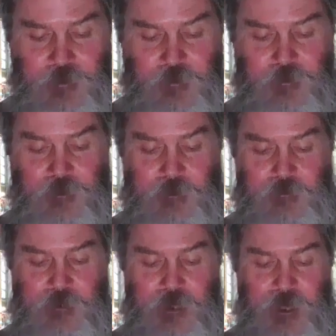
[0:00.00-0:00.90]

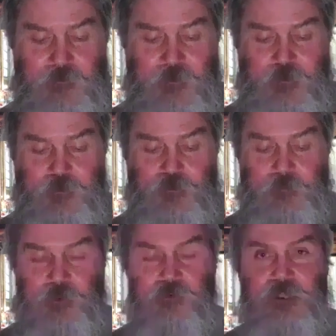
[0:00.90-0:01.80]
Perhaps the Lord,
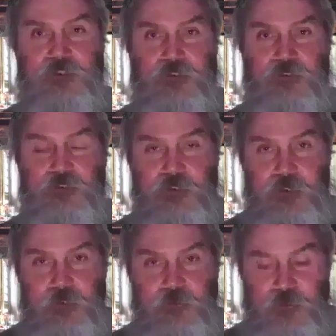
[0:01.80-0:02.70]
the God of hosts, will
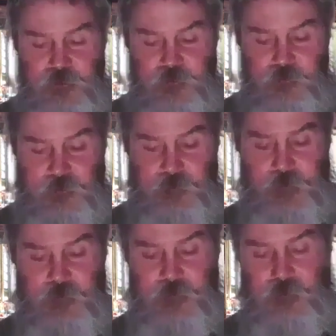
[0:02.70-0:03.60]
be gracious
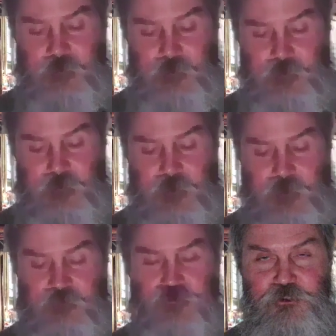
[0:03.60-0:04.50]
to the remnant